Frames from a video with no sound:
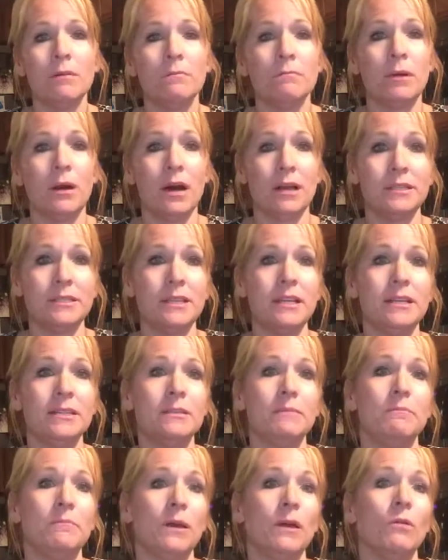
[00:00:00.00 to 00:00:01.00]
Pasta is a
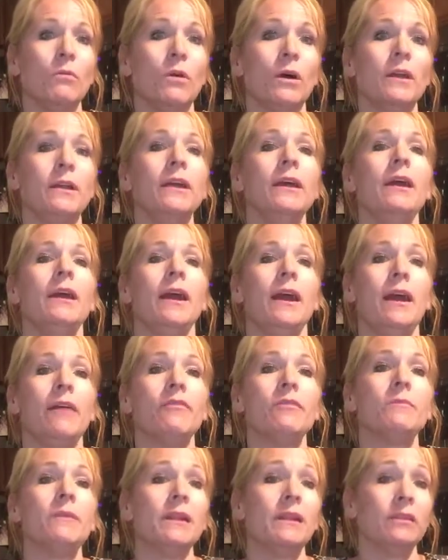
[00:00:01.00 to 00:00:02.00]
big one.
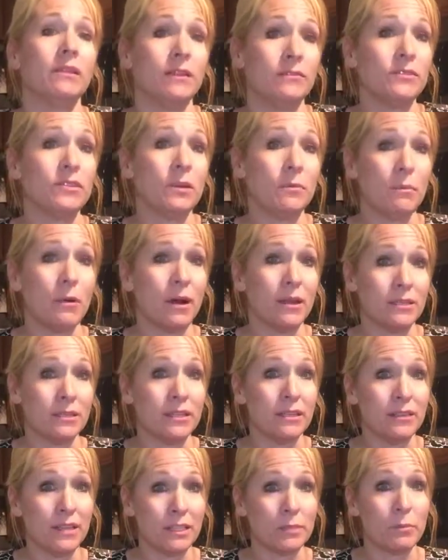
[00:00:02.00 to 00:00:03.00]
Everybody loves their pasta,
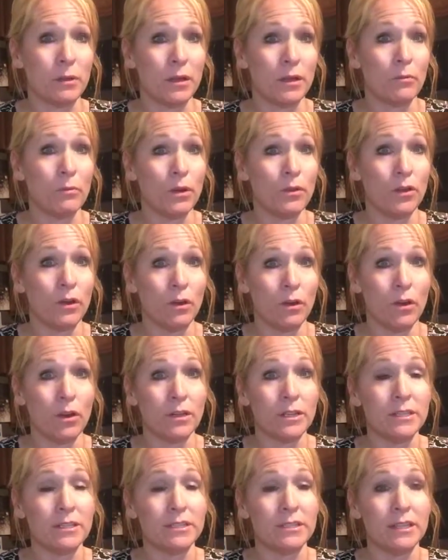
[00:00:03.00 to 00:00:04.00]
and that's probably one of the
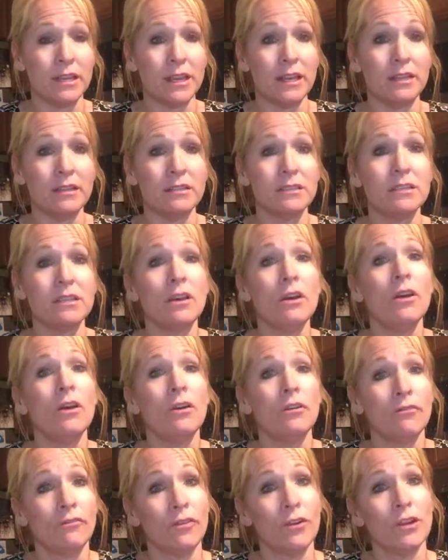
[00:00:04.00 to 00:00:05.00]
hardest things
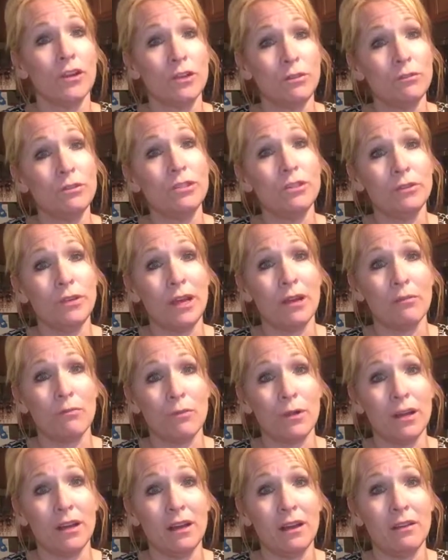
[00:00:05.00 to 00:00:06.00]
for you to get
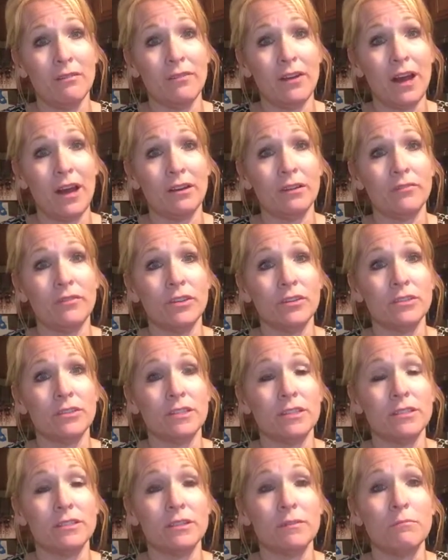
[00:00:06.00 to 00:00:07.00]
rid of out of your
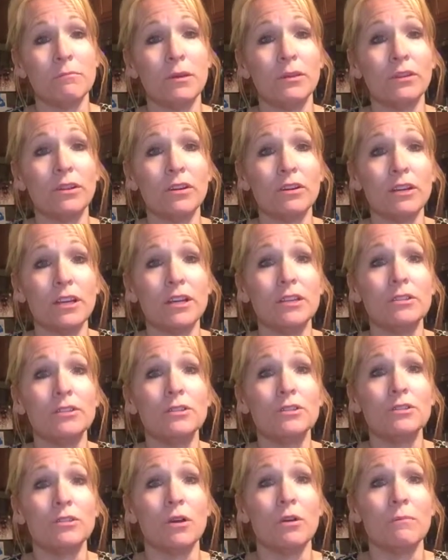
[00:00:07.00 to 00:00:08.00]
system, but there is
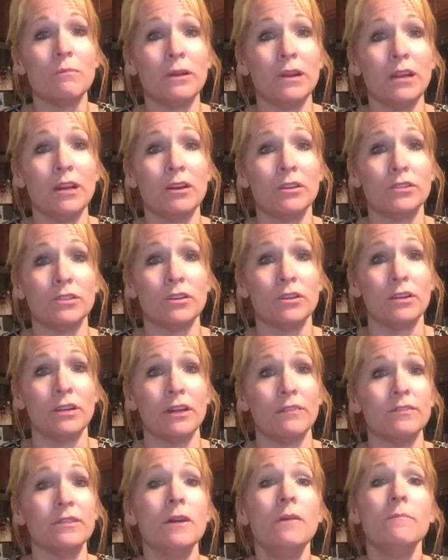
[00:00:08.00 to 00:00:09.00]
so many
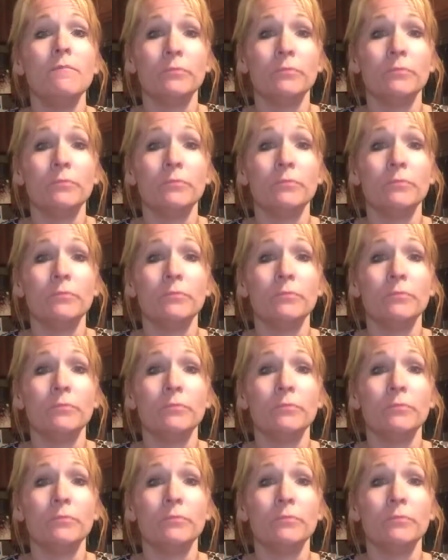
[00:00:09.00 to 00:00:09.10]
alternatives.